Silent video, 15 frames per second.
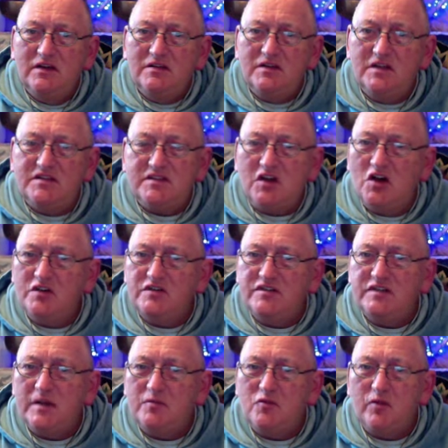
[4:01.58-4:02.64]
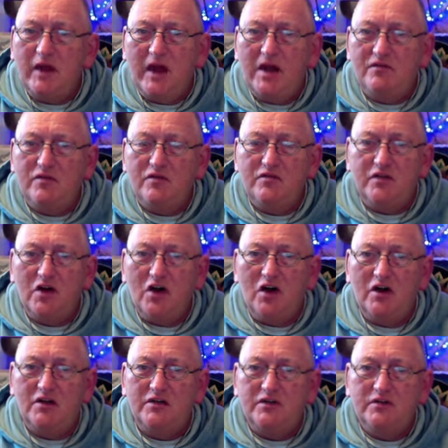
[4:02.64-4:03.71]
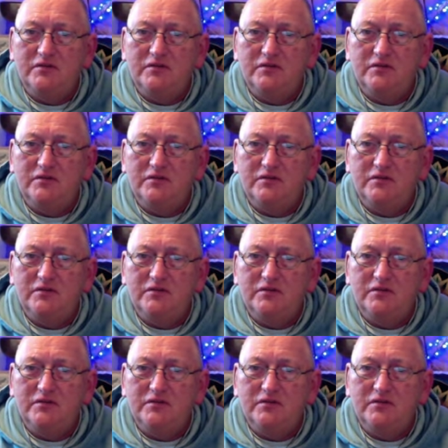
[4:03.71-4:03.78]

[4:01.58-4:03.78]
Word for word: this concept we have of God.